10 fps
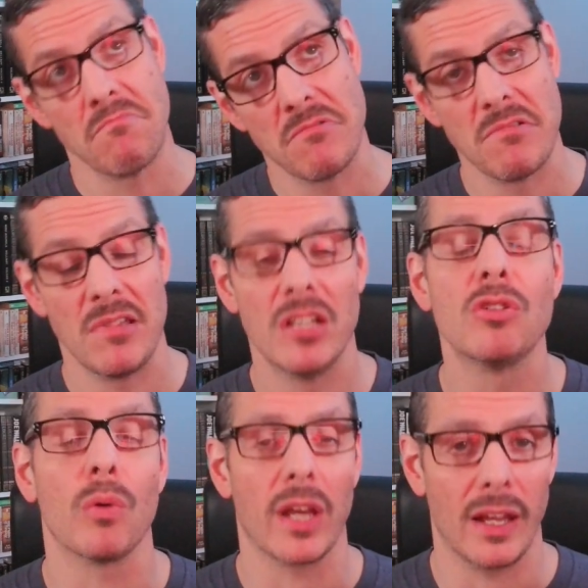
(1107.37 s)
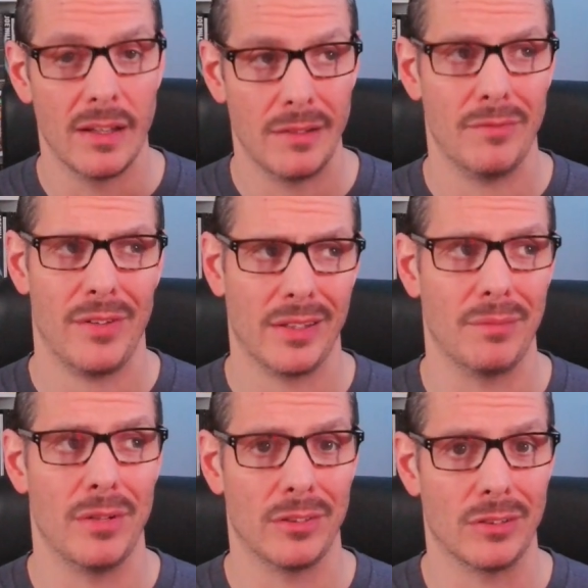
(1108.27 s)
mm, it's okay and in fact the
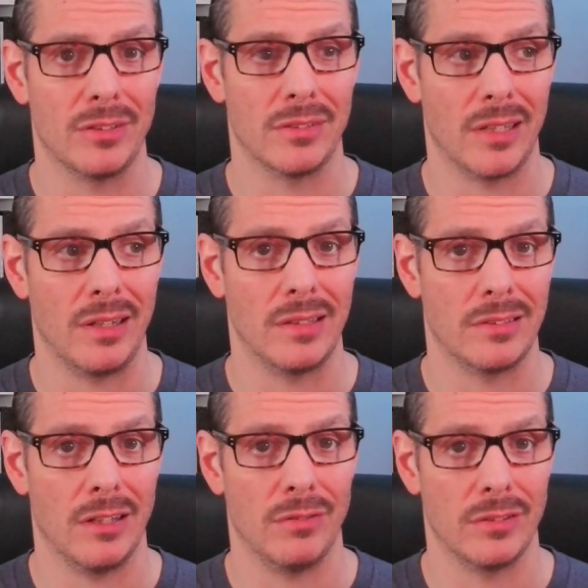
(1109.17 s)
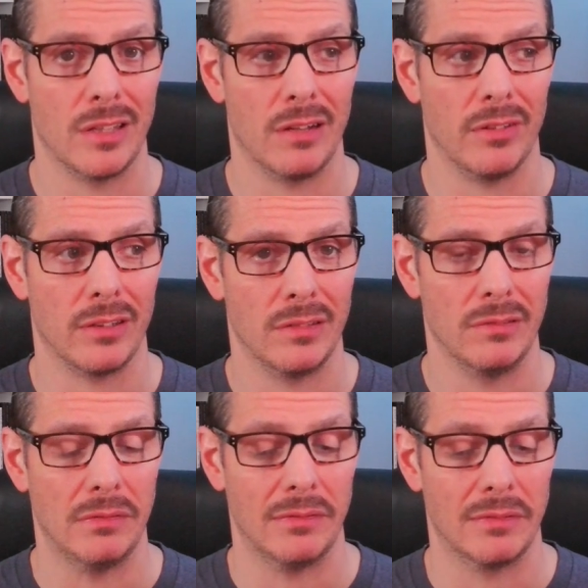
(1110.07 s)
minotaur society itself is kind of like
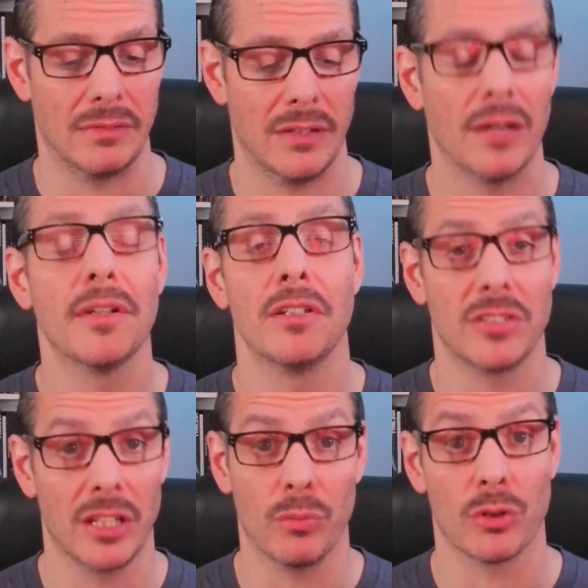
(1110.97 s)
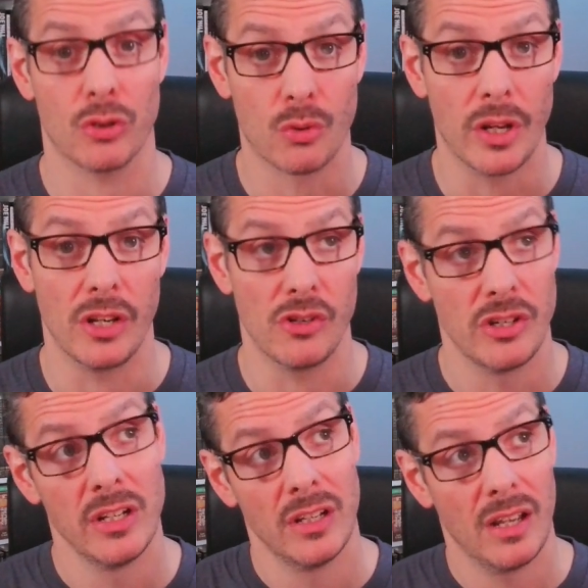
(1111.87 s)
uh, i'm going to say the word cringe
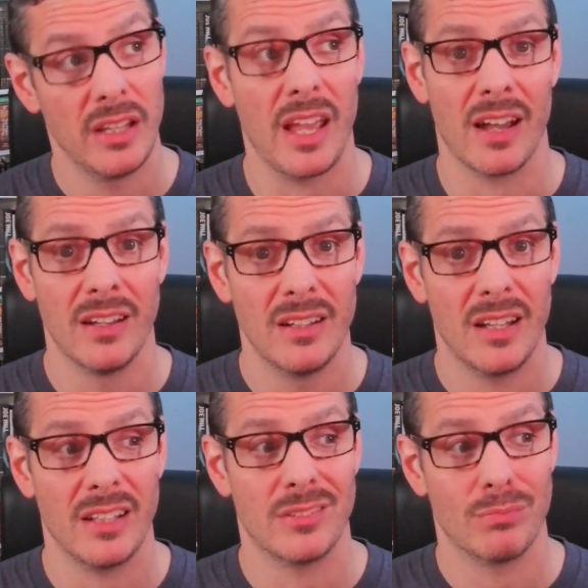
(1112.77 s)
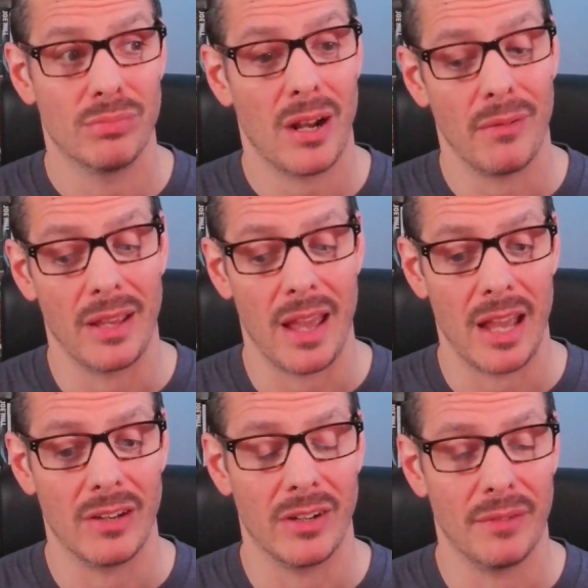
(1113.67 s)
yeah that's probably
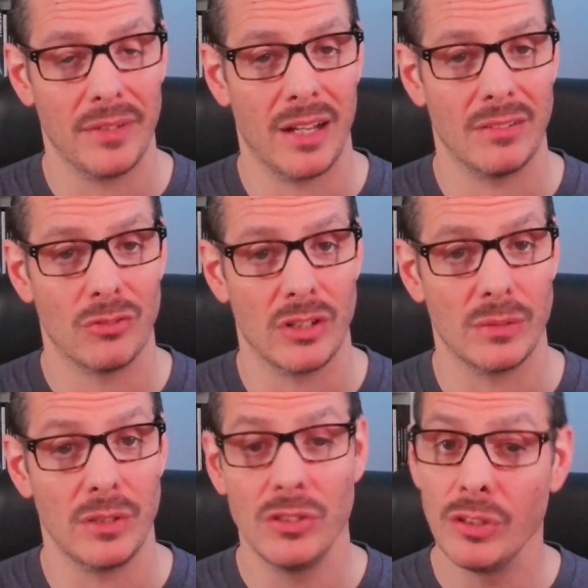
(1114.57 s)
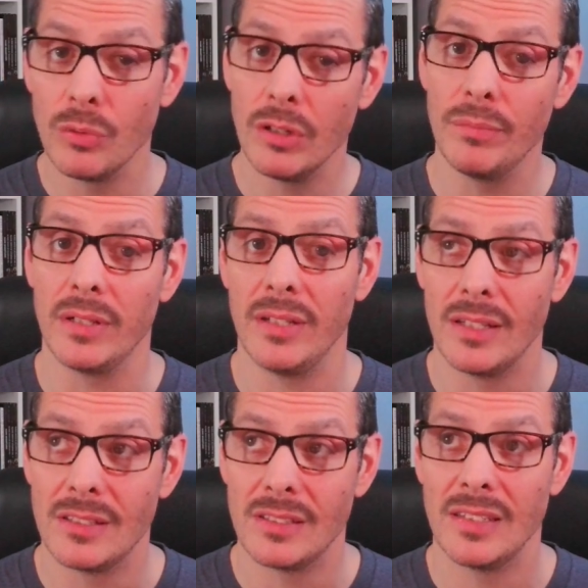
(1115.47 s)
accurate i'm not crazy about using the word but
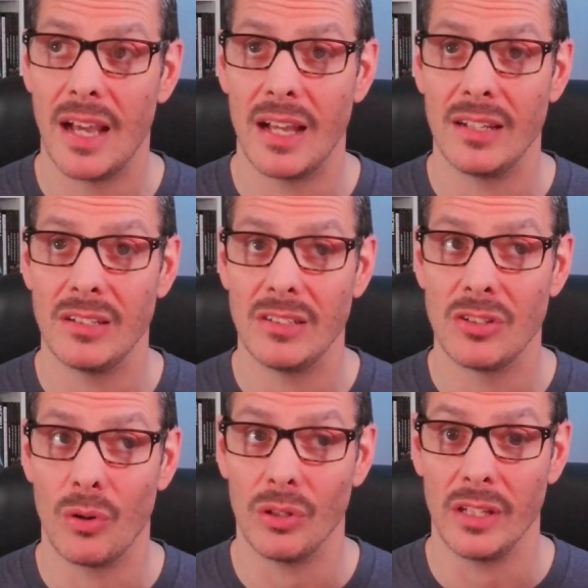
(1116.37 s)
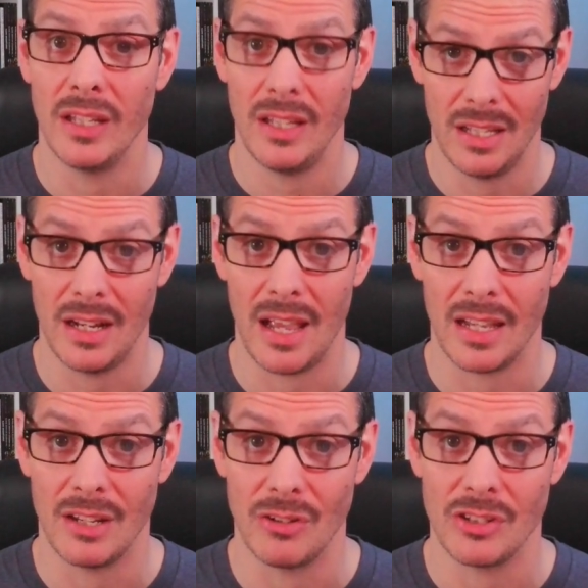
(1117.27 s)
it's not totally
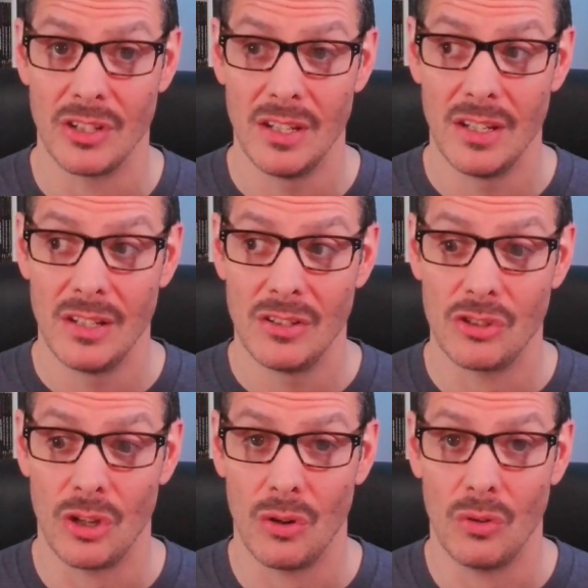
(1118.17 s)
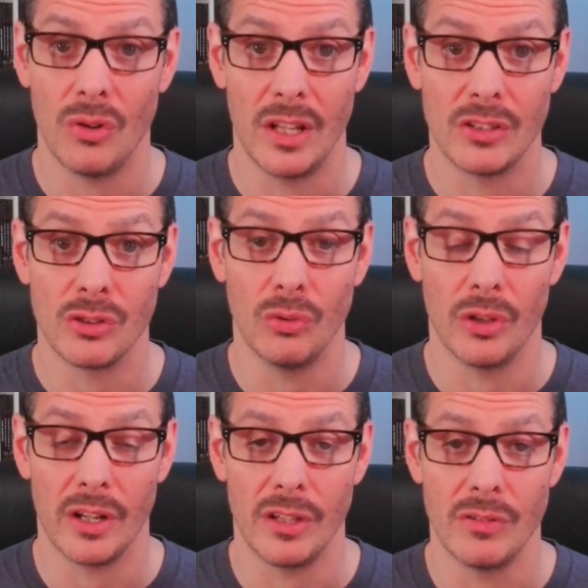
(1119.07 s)
inaccurate so it's cool
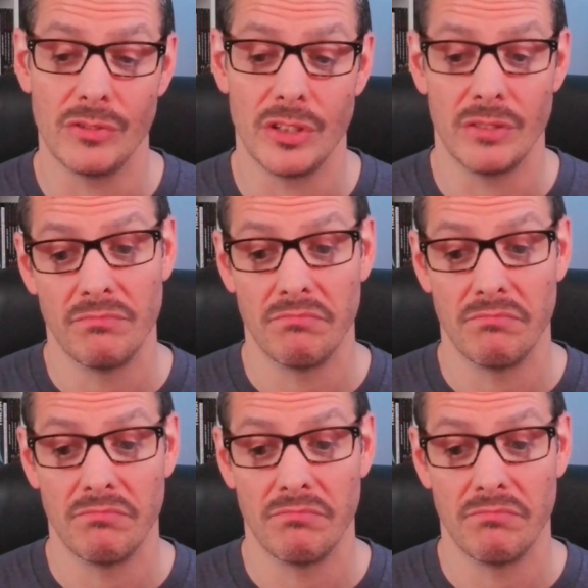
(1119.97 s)
that i used it